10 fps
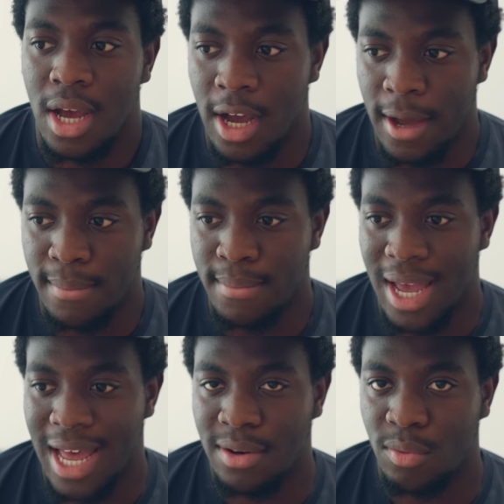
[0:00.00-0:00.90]

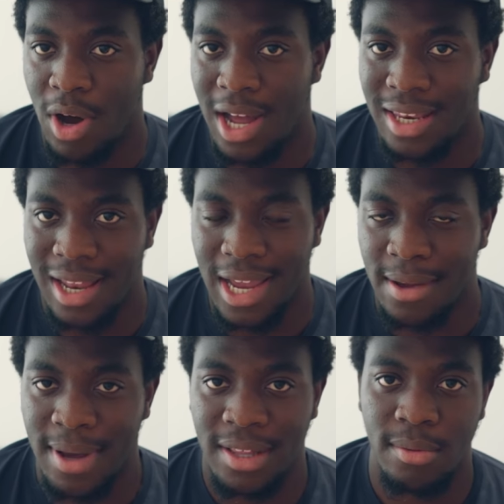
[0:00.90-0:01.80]
um, and what I like
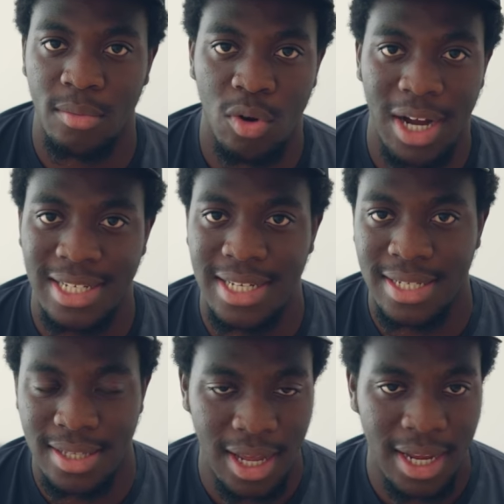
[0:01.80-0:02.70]
about them, what I
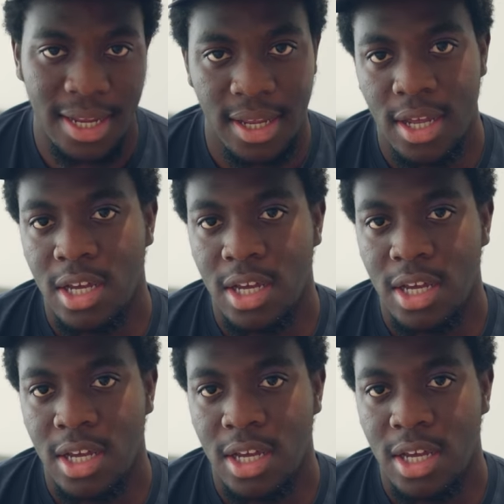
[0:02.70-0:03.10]
dislike.